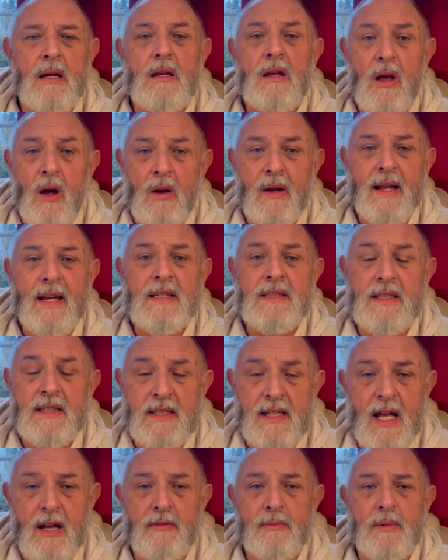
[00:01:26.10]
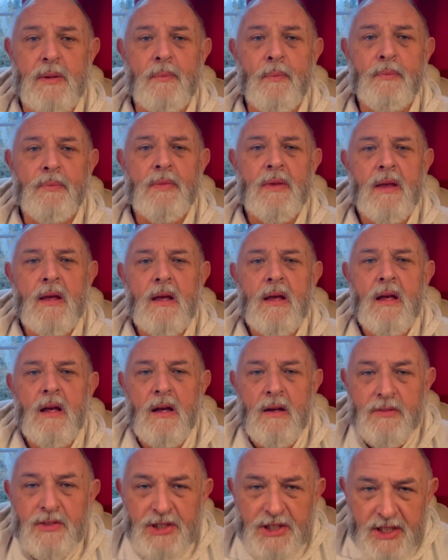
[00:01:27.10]
colleagues in government
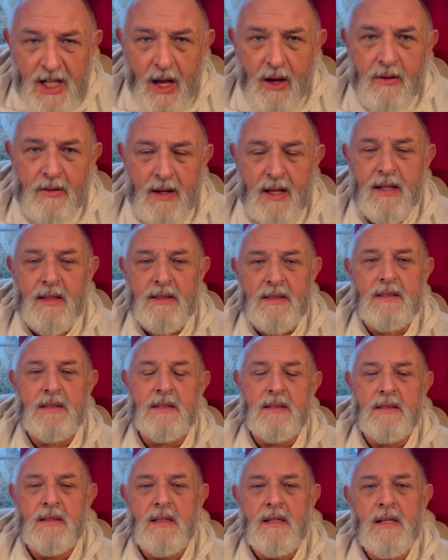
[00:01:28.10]
have shown us